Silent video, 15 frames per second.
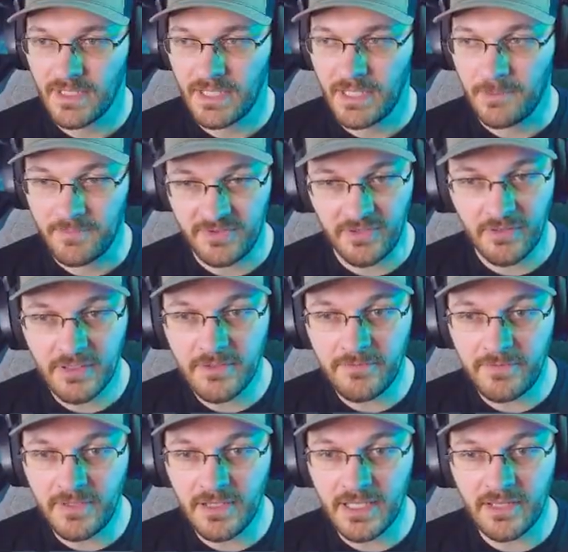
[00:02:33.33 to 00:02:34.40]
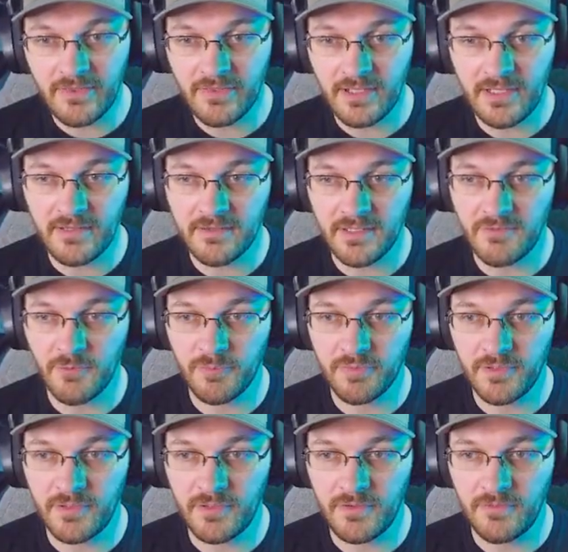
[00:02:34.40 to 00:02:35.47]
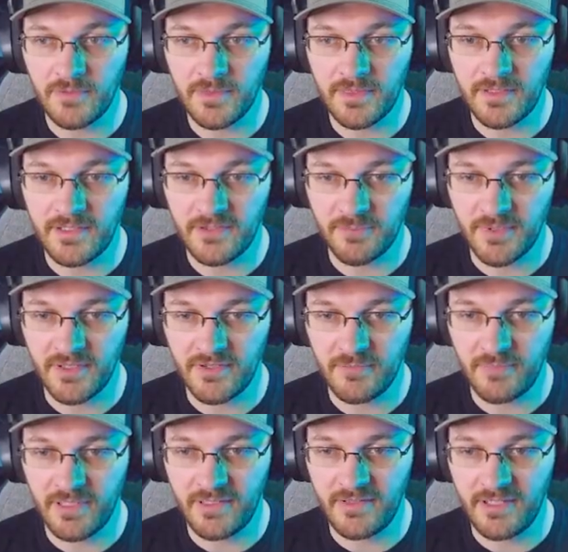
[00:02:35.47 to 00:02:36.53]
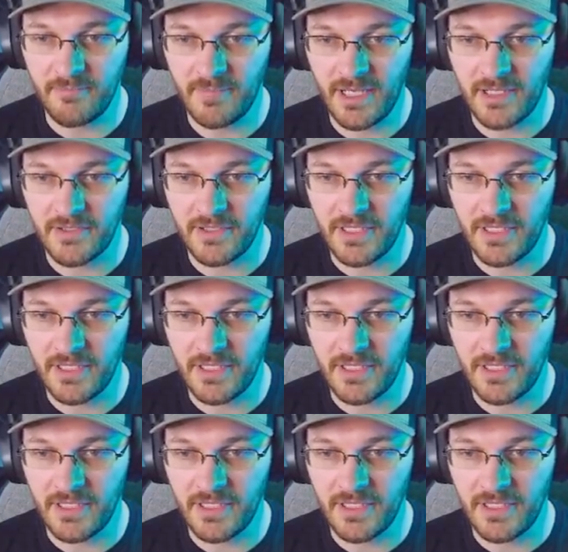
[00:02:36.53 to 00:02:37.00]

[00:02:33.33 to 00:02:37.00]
I'm starting to feel like things have improved with the experience of Big Team Battle. You